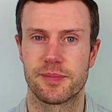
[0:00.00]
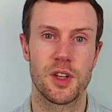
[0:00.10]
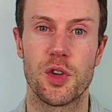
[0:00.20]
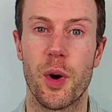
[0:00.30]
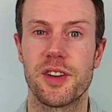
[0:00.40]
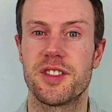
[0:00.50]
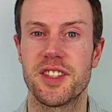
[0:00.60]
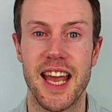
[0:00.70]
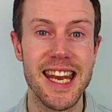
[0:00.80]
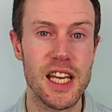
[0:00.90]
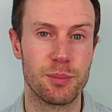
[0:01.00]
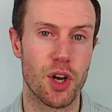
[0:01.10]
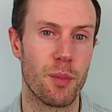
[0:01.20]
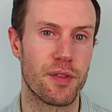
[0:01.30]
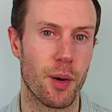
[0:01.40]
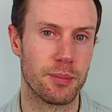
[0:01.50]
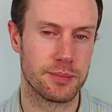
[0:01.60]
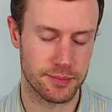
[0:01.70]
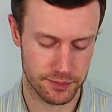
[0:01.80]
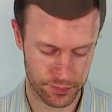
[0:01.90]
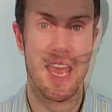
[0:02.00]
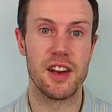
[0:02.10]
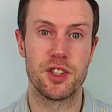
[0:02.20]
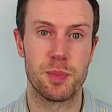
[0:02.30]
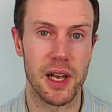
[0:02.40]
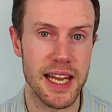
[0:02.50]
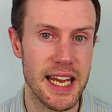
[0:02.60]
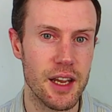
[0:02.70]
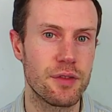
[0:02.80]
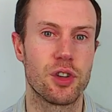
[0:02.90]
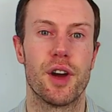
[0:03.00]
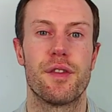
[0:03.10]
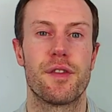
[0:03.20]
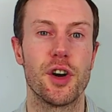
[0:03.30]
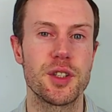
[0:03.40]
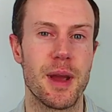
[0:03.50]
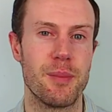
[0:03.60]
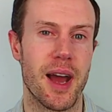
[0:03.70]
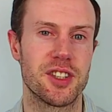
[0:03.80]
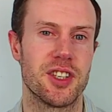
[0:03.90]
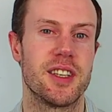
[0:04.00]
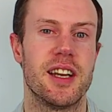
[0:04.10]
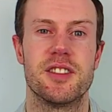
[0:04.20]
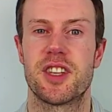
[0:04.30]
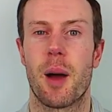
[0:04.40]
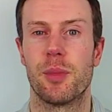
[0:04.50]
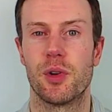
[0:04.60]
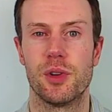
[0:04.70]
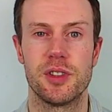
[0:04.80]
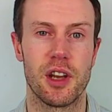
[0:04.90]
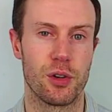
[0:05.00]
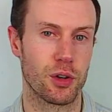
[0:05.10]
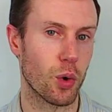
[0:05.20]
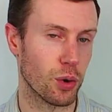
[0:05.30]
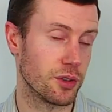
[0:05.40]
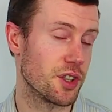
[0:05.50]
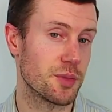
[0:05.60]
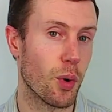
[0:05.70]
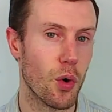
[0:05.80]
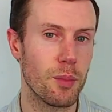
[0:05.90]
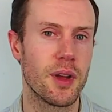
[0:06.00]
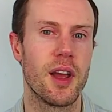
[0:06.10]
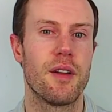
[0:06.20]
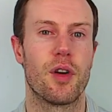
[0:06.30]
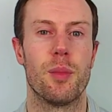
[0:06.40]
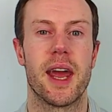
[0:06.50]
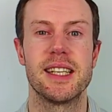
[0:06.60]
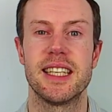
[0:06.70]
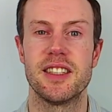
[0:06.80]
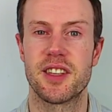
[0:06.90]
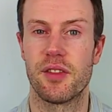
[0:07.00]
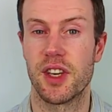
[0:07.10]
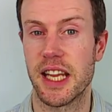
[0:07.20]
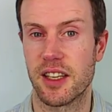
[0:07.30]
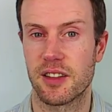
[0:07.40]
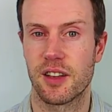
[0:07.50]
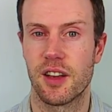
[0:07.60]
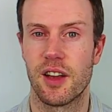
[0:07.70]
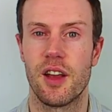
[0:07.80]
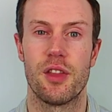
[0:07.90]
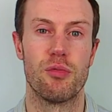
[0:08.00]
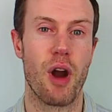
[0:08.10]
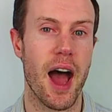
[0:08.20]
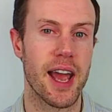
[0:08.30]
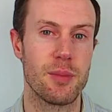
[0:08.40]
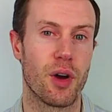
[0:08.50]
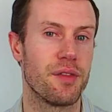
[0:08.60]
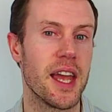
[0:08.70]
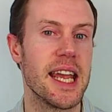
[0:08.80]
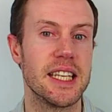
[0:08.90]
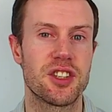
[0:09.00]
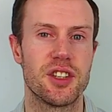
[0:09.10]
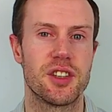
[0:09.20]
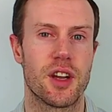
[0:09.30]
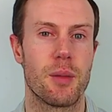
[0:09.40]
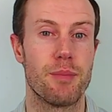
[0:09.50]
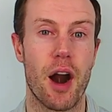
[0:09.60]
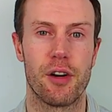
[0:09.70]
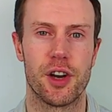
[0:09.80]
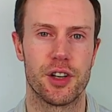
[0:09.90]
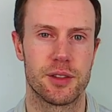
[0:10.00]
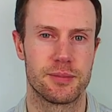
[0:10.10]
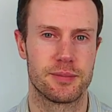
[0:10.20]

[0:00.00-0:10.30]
So where does this idiom come from? It is believed to have first been mentioned in Samuel Taylor Coleridge's poem from 1978, The Rime of the Ancient Mariner.